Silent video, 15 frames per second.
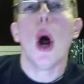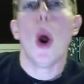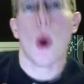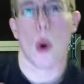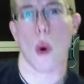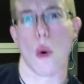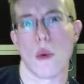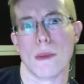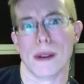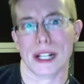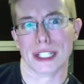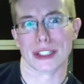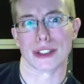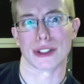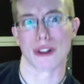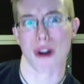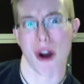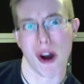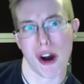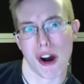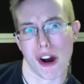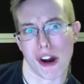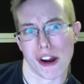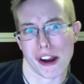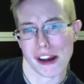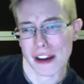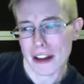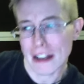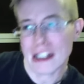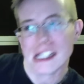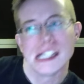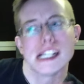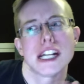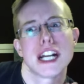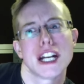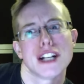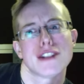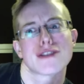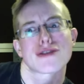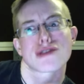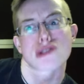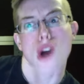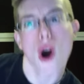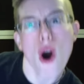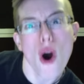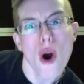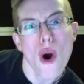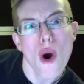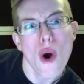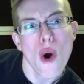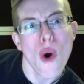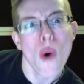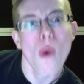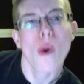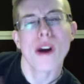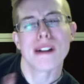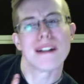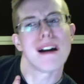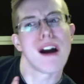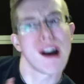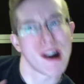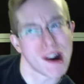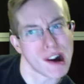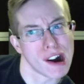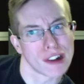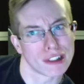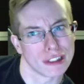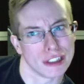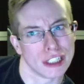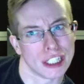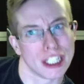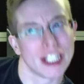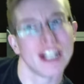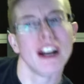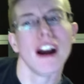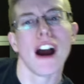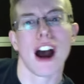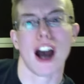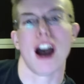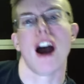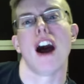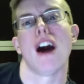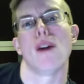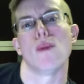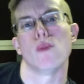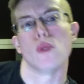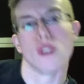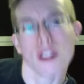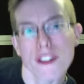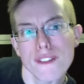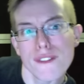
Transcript: oh my God, he's so ugly. I wouldn't